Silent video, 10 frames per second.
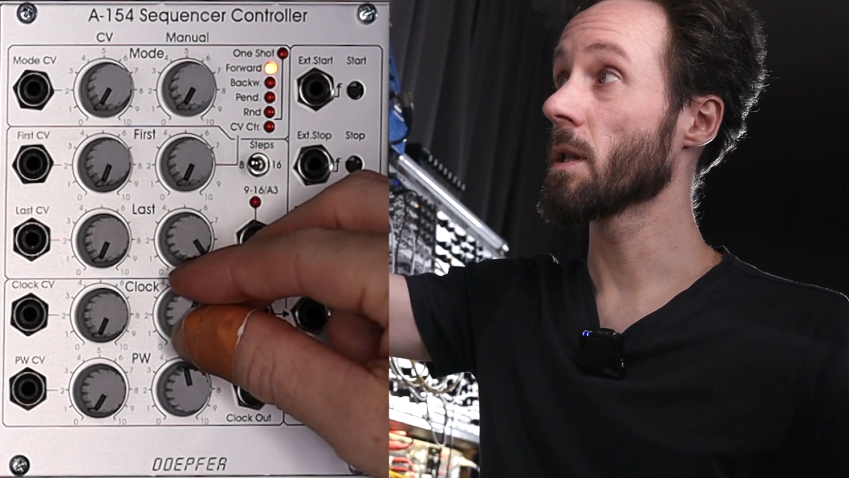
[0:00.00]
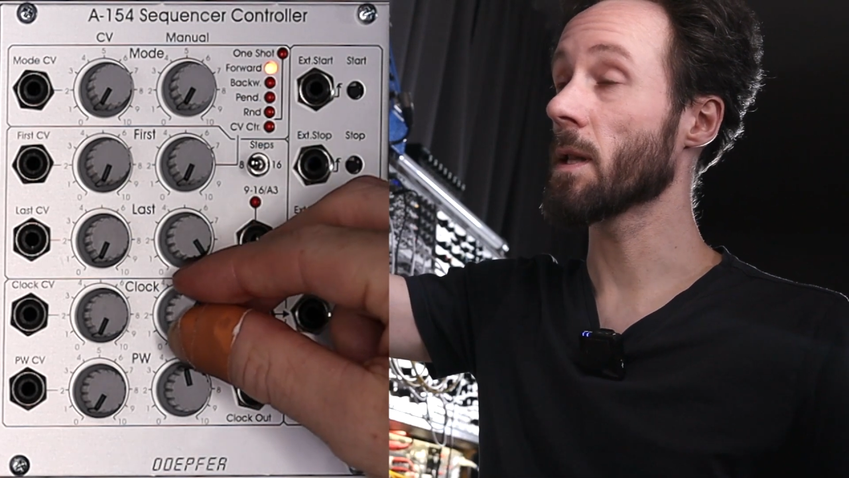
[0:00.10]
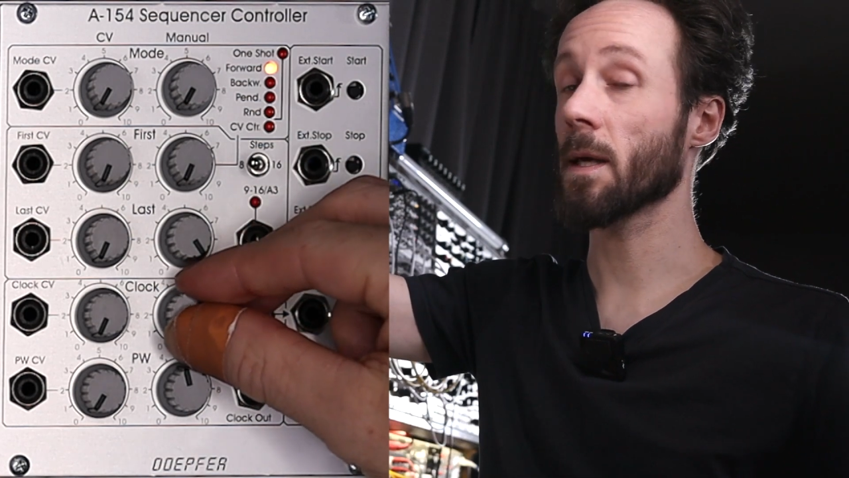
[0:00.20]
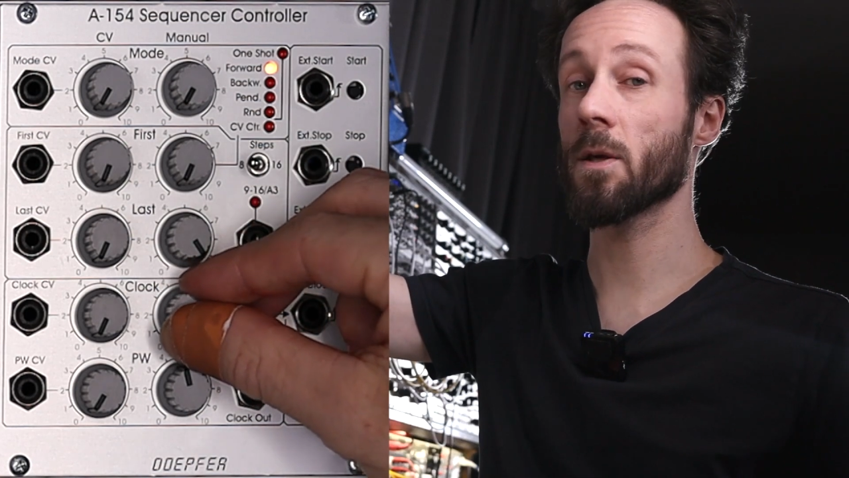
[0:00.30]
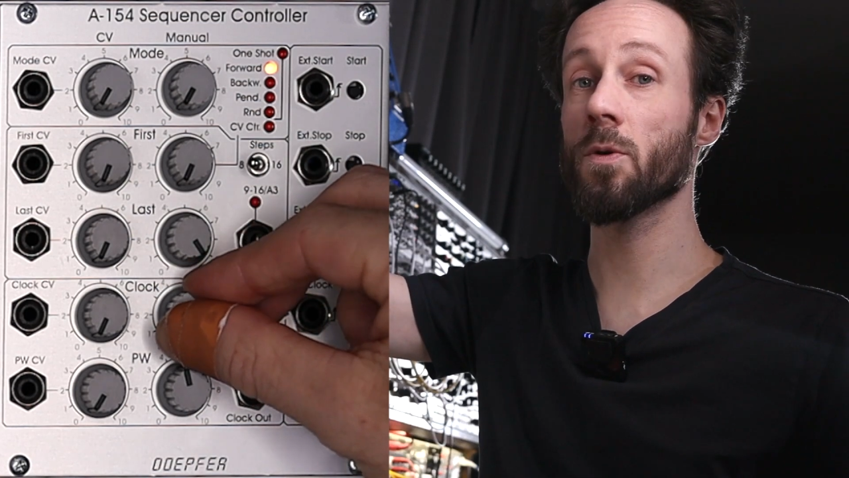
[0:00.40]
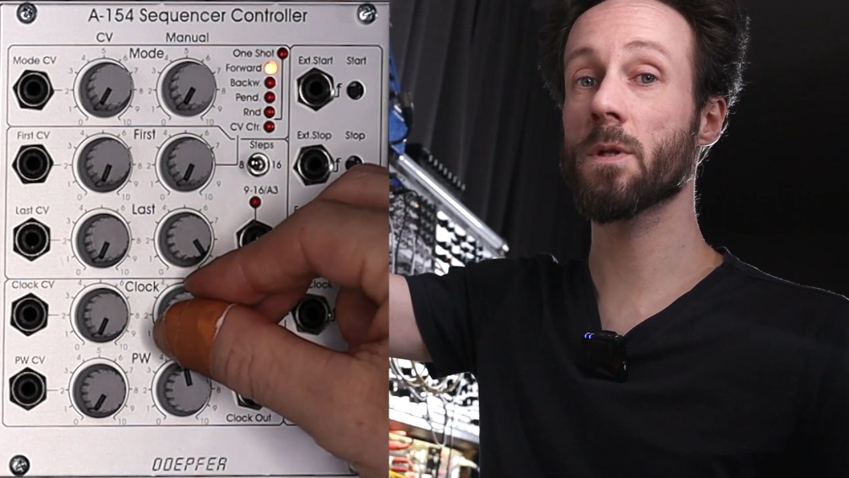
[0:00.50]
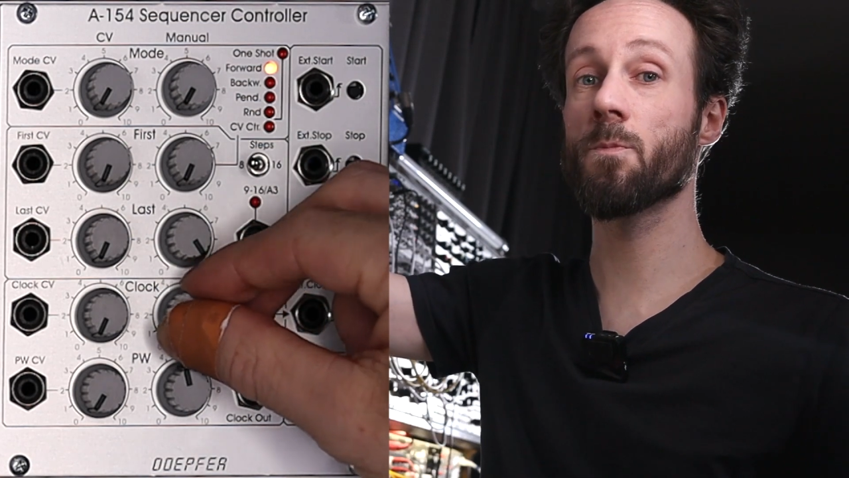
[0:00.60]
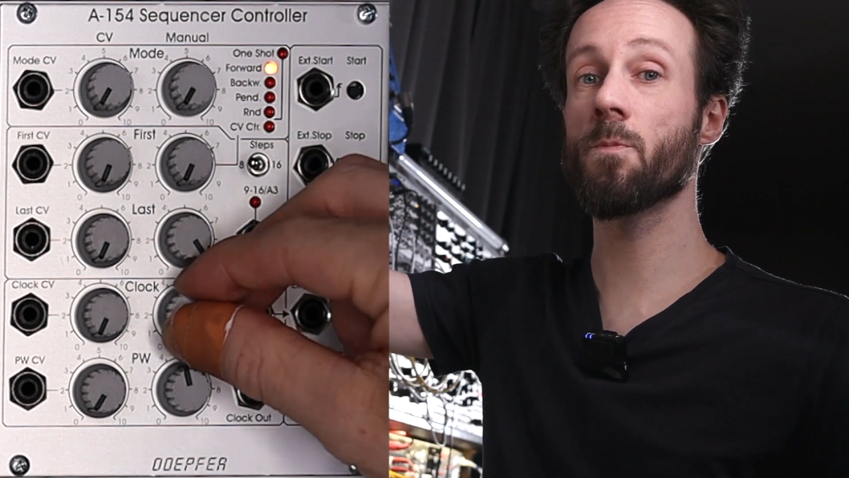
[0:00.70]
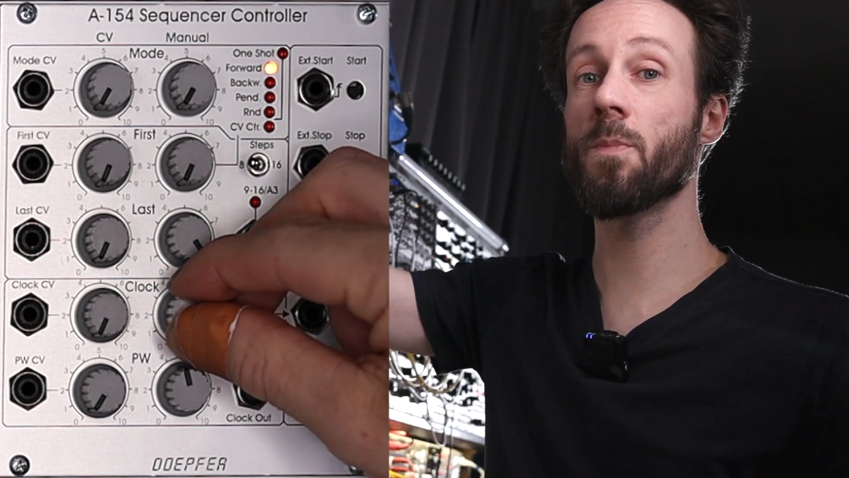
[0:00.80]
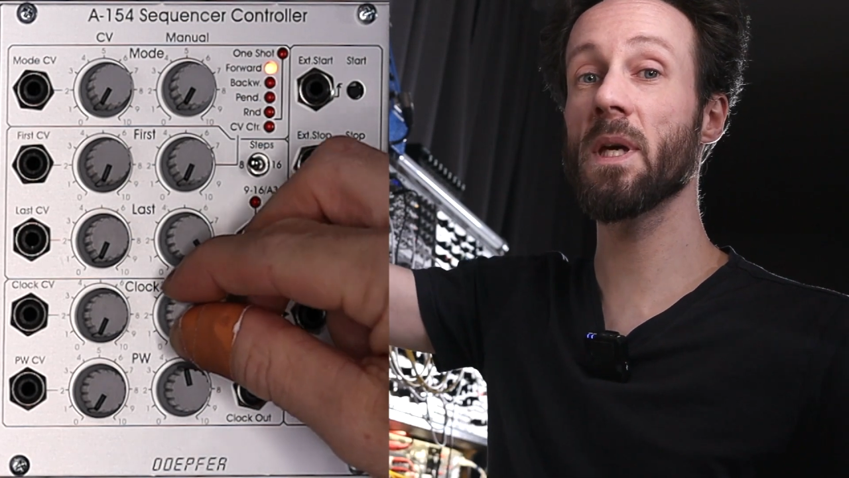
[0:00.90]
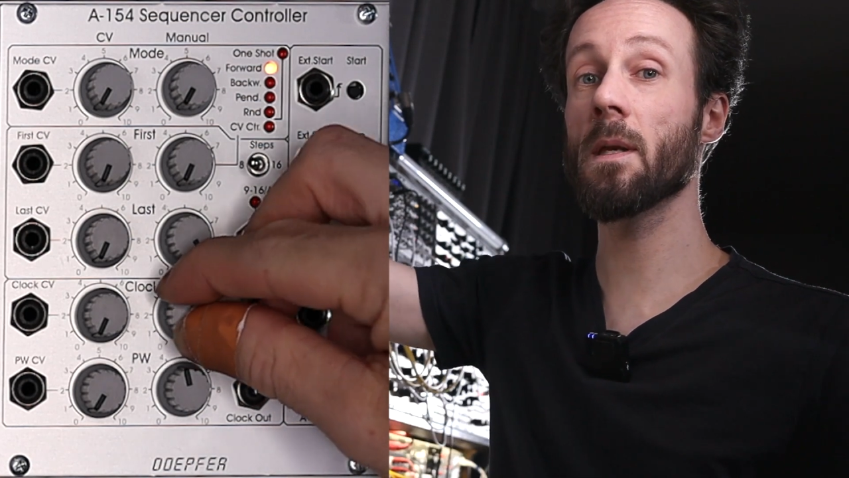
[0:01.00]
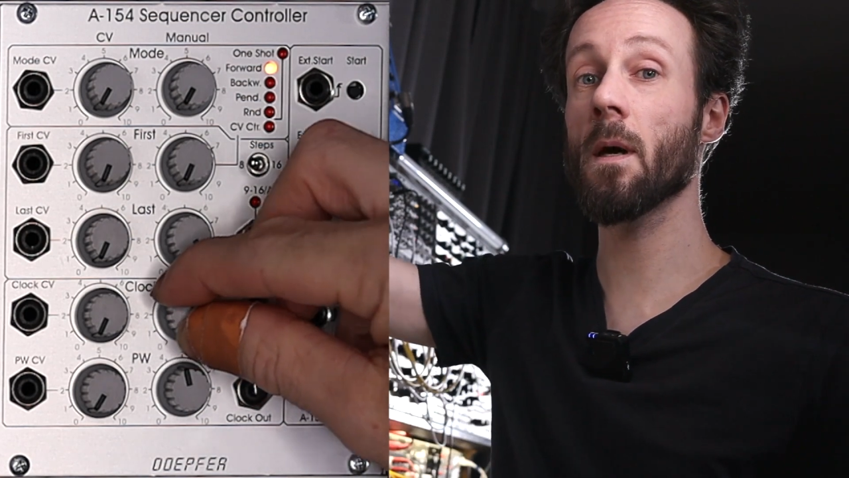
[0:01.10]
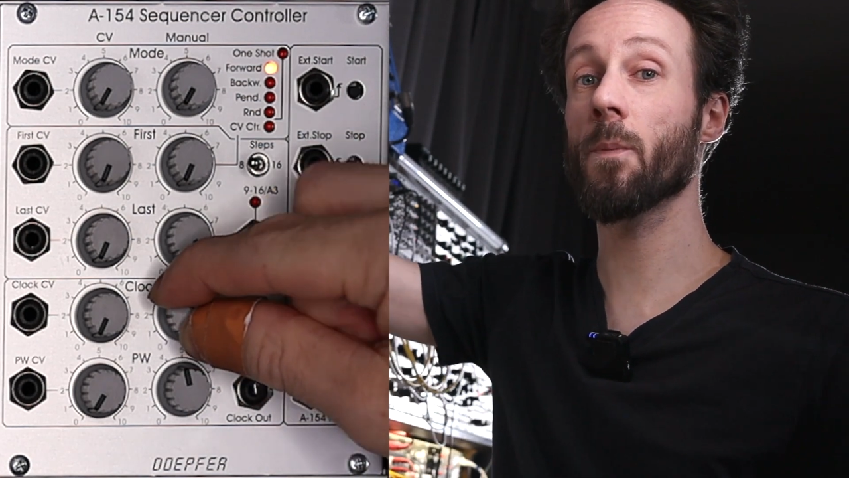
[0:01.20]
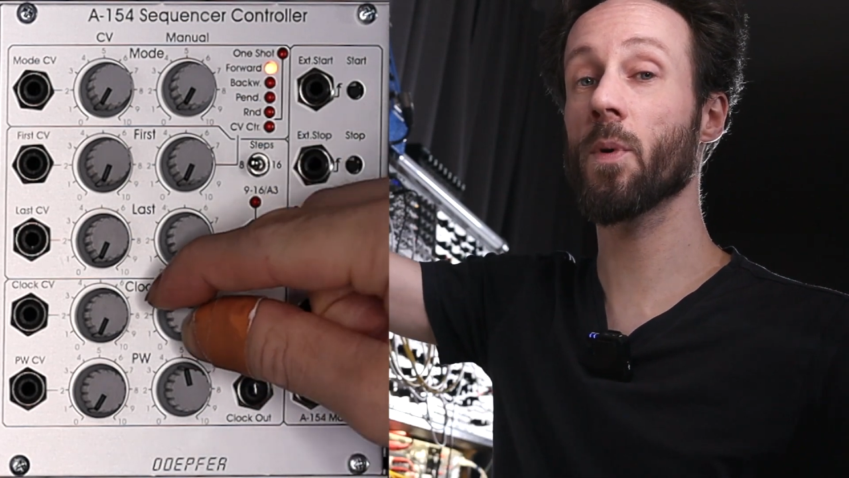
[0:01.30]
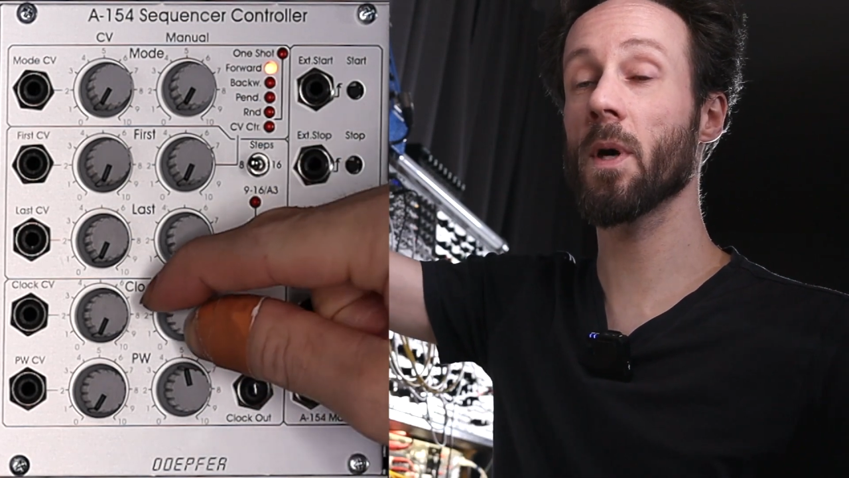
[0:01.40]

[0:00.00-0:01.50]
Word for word: like you speed up